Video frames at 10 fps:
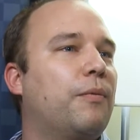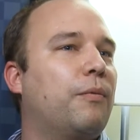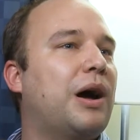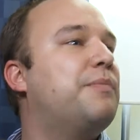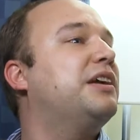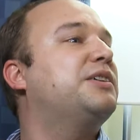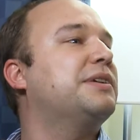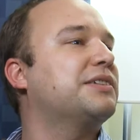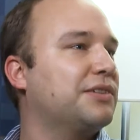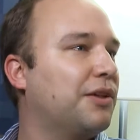why
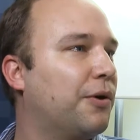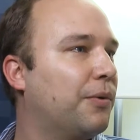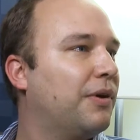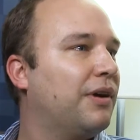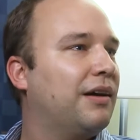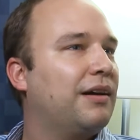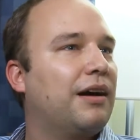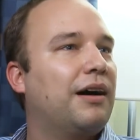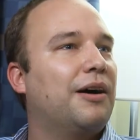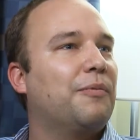PHP is slow.
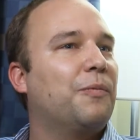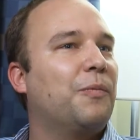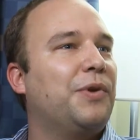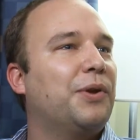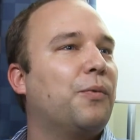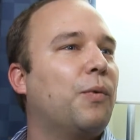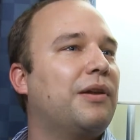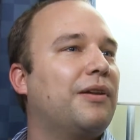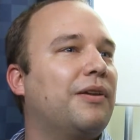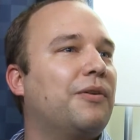You know,
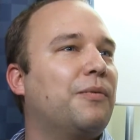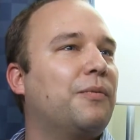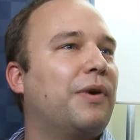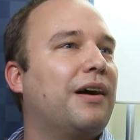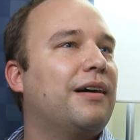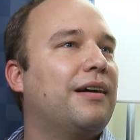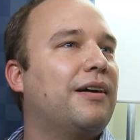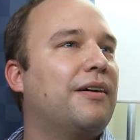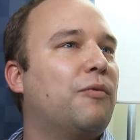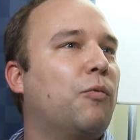
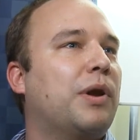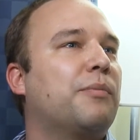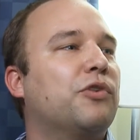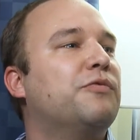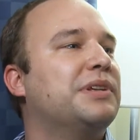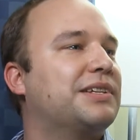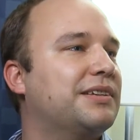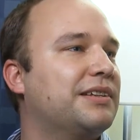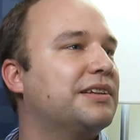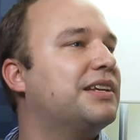what
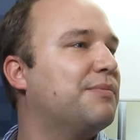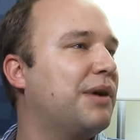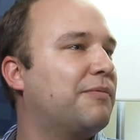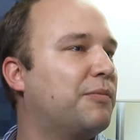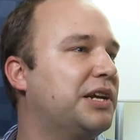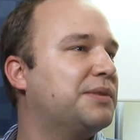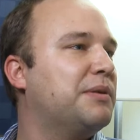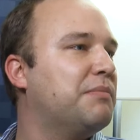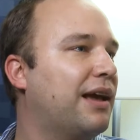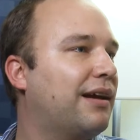improvements does hip-hop for
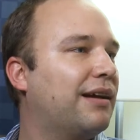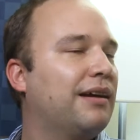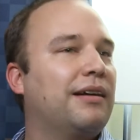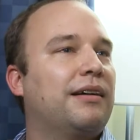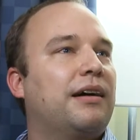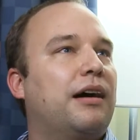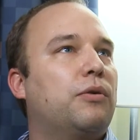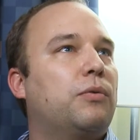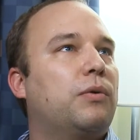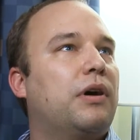PHP make?
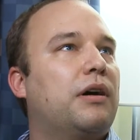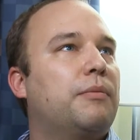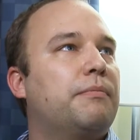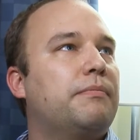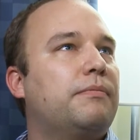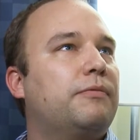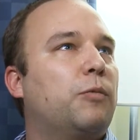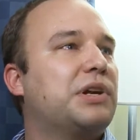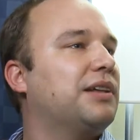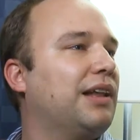How
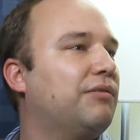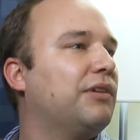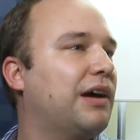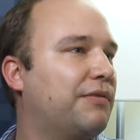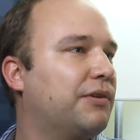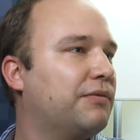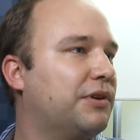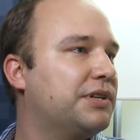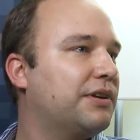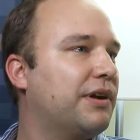what is the level of effort
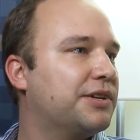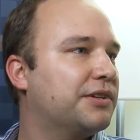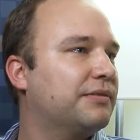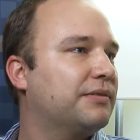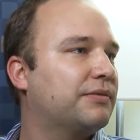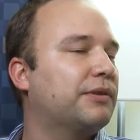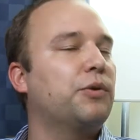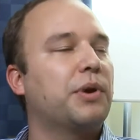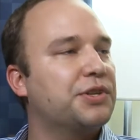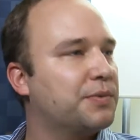for integration for if
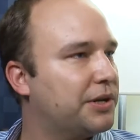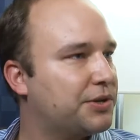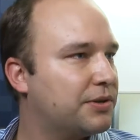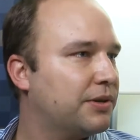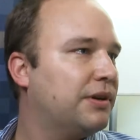you want to switch?